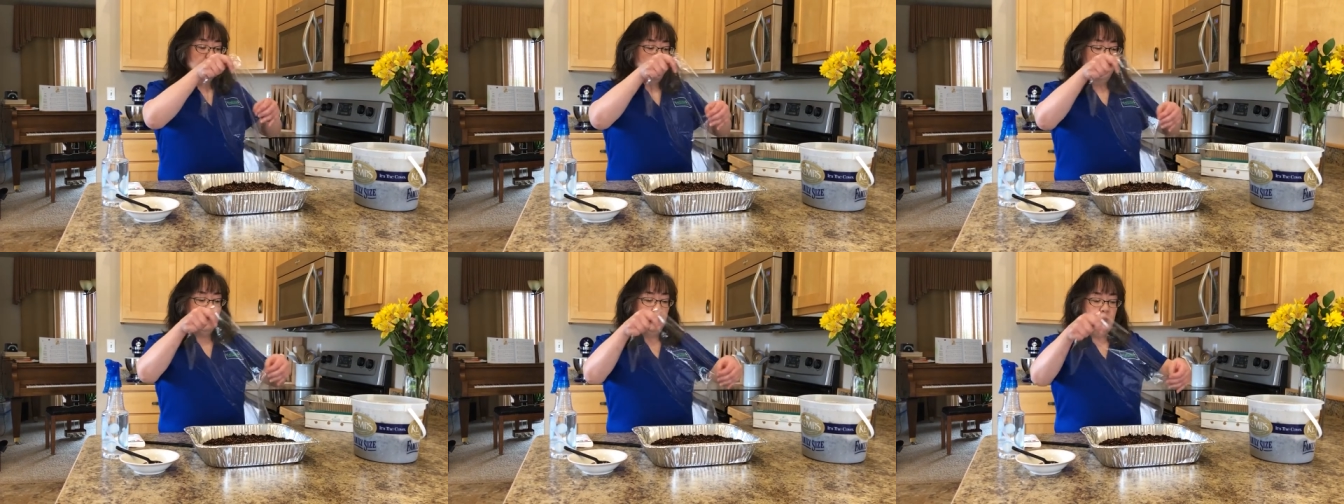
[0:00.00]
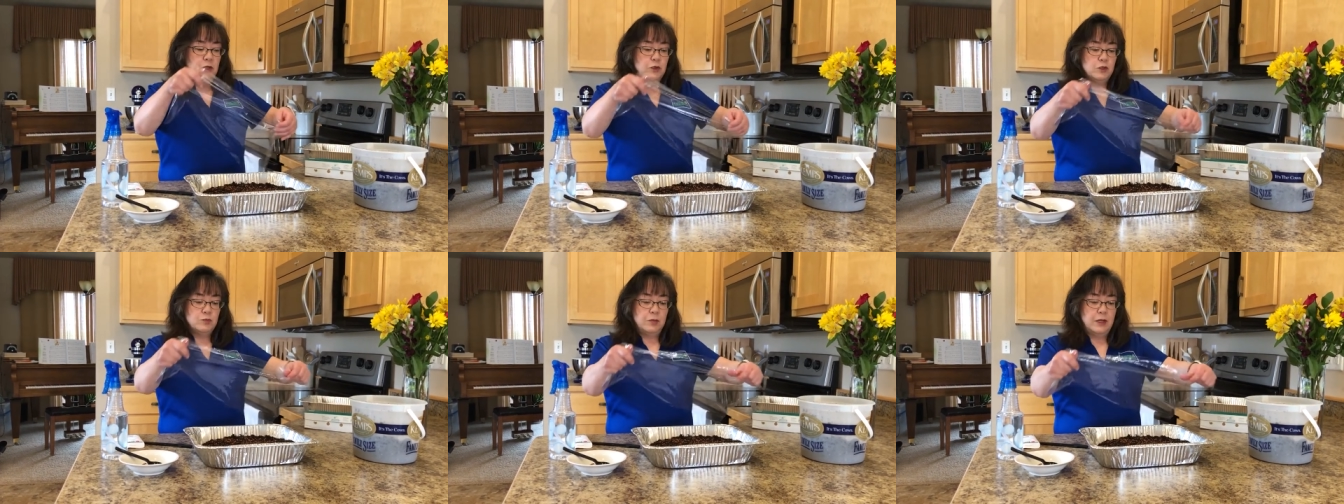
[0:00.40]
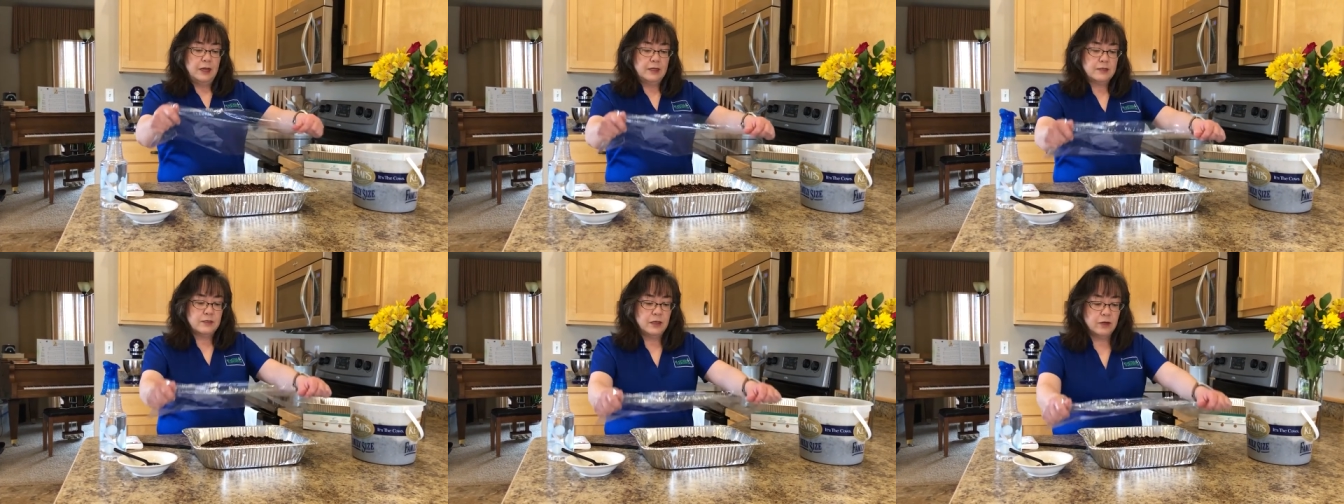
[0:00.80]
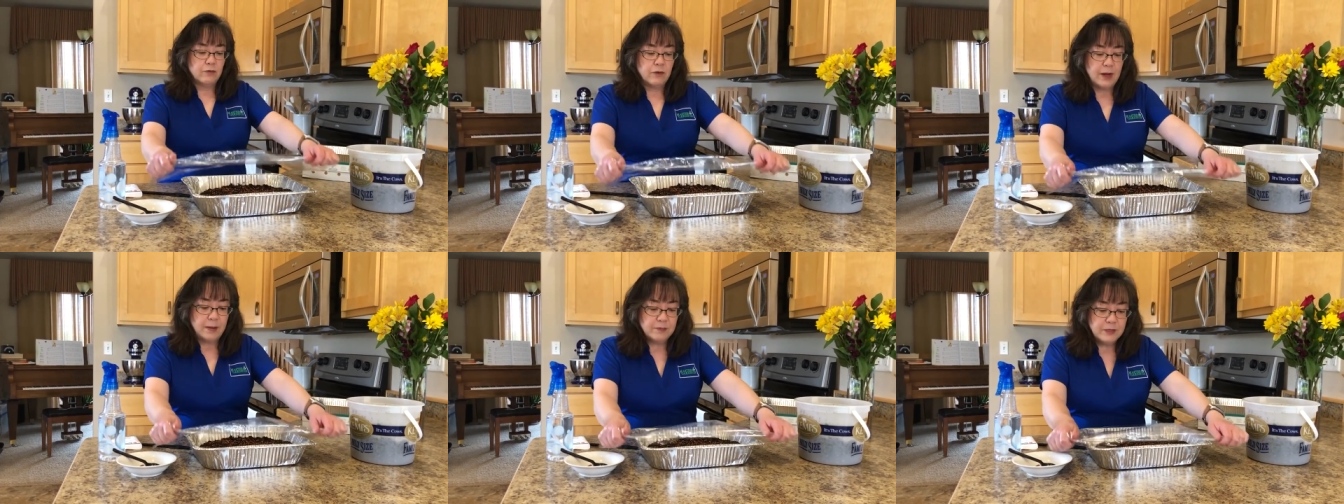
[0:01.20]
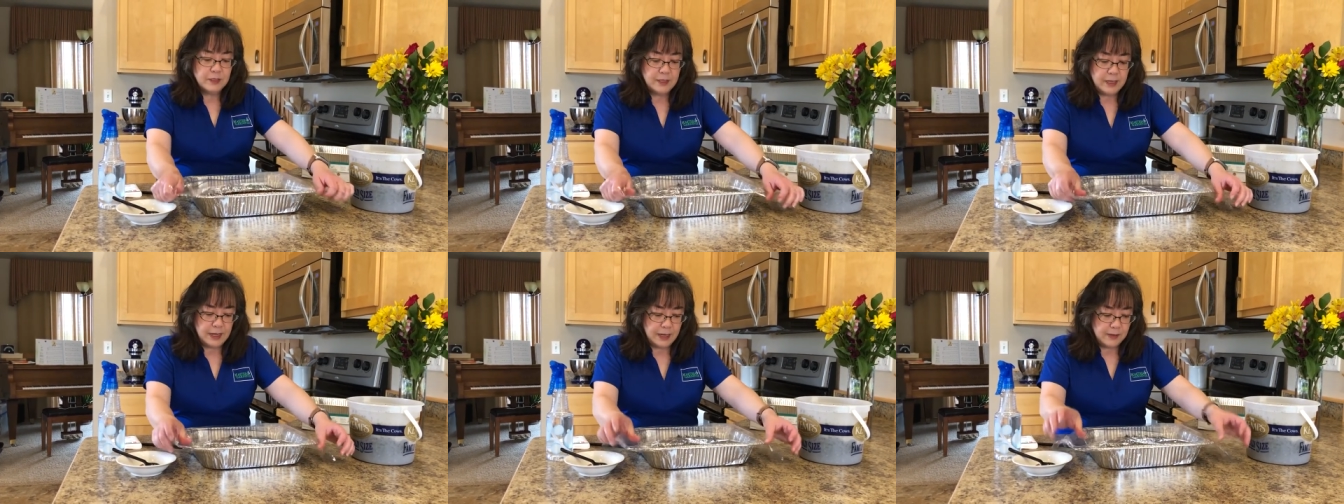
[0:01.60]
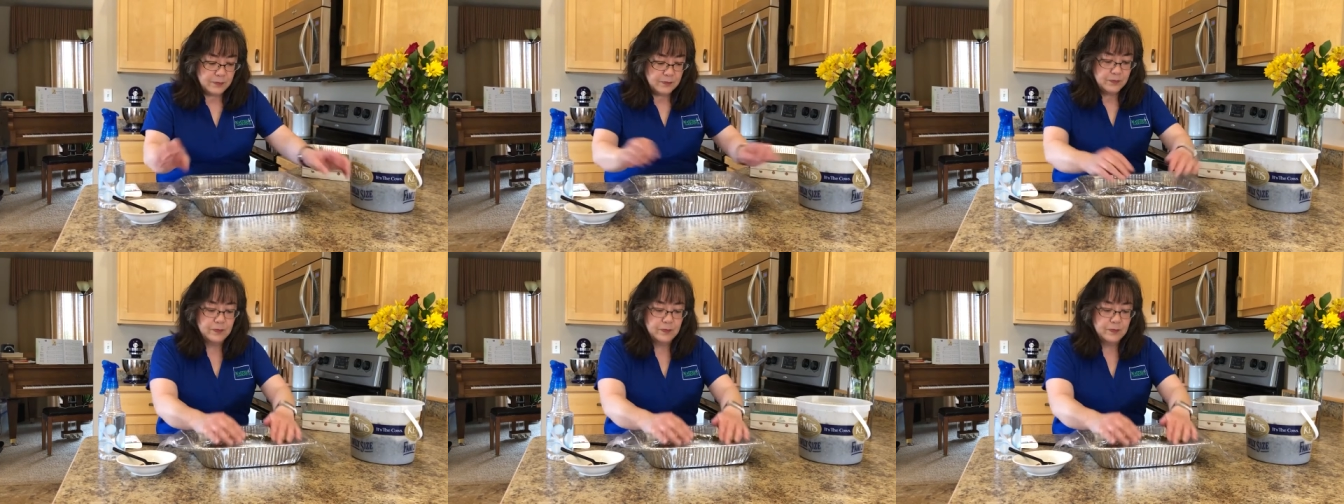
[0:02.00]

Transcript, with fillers: I'm gonna use plastic wrap today.